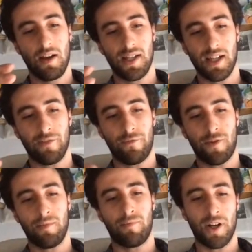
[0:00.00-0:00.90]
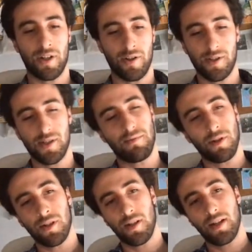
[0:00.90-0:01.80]
taken from Brian Goitz's
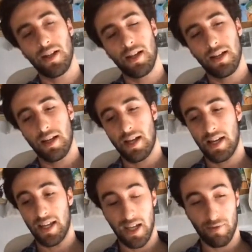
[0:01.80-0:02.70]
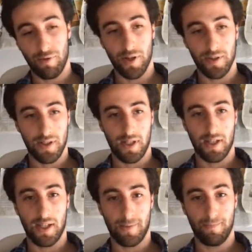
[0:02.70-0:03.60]
blog. And he wrote
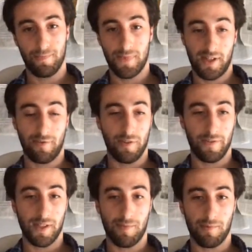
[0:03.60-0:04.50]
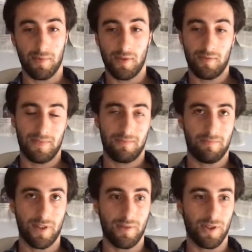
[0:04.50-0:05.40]
several of this,
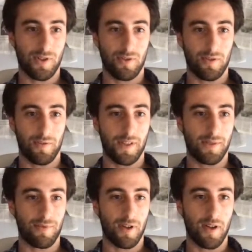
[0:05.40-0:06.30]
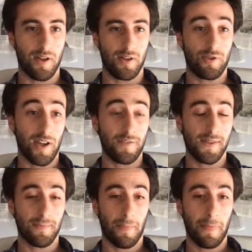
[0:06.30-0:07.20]
pretty much all of these
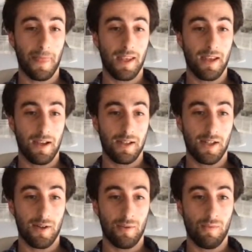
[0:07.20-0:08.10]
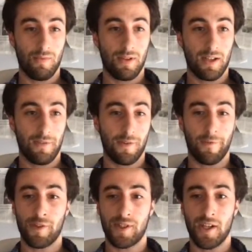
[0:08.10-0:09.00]
drafts. So if you've
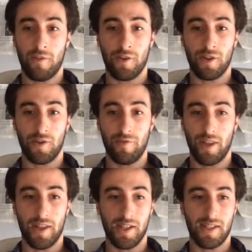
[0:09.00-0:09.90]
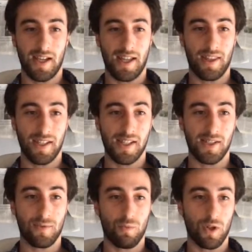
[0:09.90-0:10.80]
used Java, you can read this. And this
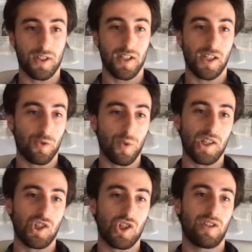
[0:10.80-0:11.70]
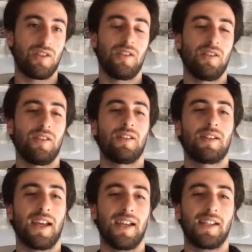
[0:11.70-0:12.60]
is what a switch
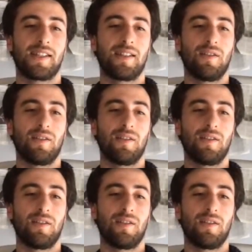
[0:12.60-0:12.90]
case,